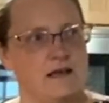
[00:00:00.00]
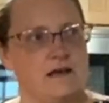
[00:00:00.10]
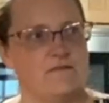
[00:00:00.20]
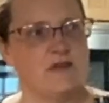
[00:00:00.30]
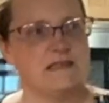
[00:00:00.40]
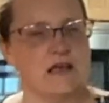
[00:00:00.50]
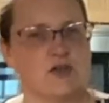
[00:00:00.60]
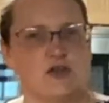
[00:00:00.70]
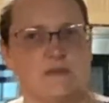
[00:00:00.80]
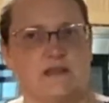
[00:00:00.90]
feels like
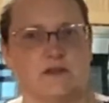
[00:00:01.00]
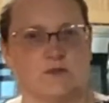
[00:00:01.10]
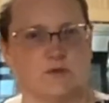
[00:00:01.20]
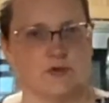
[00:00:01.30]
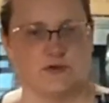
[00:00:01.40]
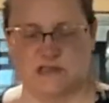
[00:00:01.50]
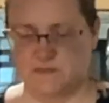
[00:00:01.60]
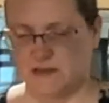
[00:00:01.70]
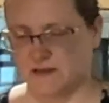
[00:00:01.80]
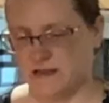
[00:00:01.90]
it could be a little more
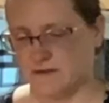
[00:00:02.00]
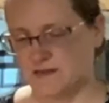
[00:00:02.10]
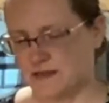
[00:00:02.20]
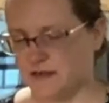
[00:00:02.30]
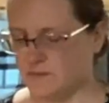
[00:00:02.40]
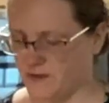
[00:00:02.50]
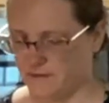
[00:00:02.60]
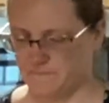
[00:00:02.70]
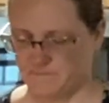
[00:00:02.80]
crispy on the outside, but